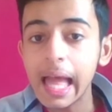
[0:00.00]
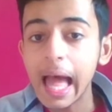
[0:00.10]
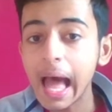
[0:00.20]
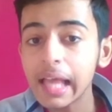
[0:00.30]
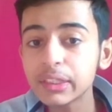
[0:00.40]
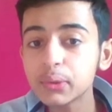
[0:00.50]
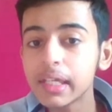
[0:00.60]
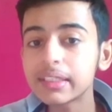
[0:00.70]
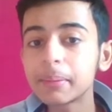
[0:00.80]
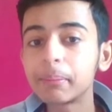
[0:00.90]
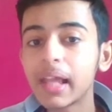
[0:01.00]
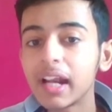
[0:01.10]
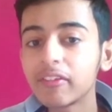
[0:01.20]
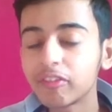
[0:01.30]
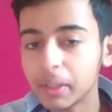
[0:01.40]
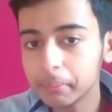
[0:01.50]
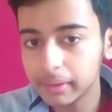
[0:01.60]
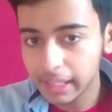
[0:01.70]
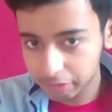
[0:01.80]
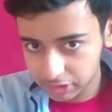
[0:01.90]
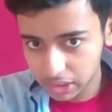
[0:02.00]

As soon as the blood from left